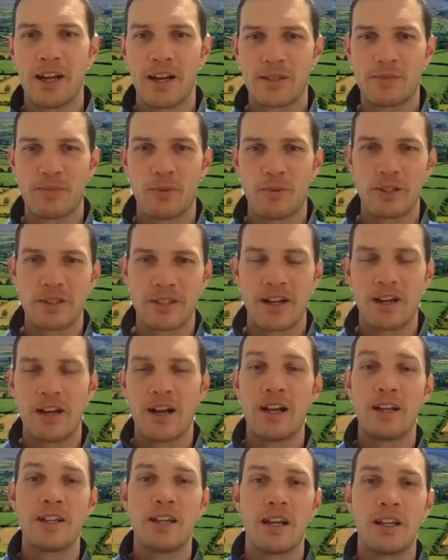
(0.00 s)
I suppose, or
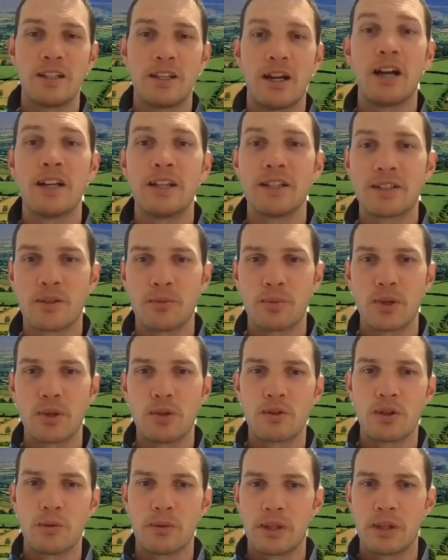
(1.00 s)
on in, on his
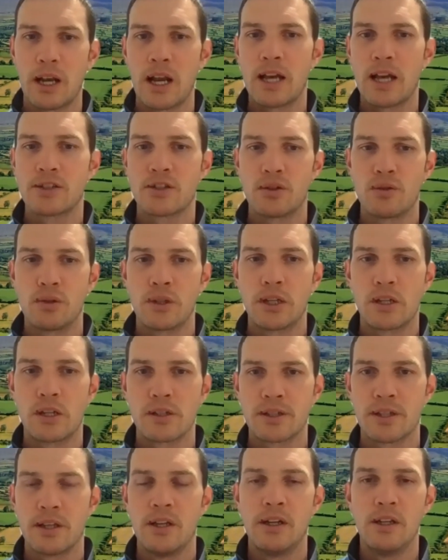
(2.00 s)
computer with the last two
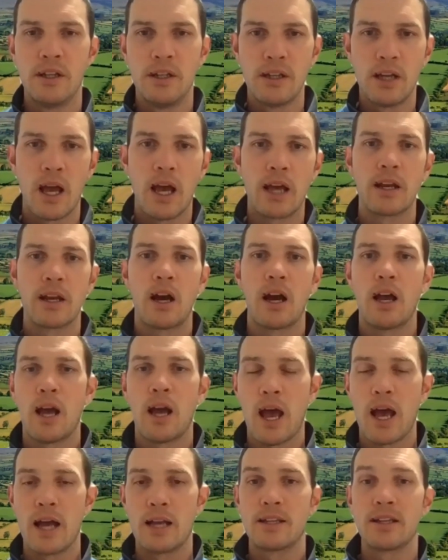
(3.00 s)
years, and
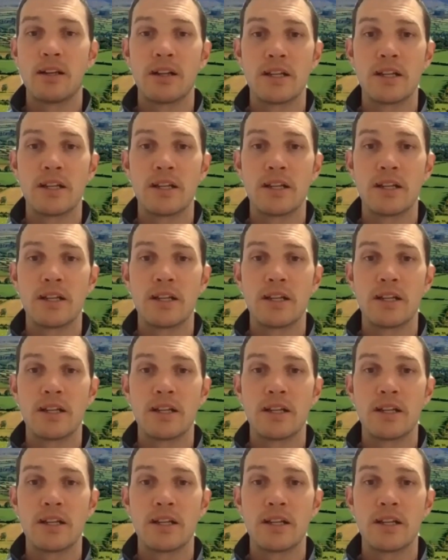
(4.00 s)
had the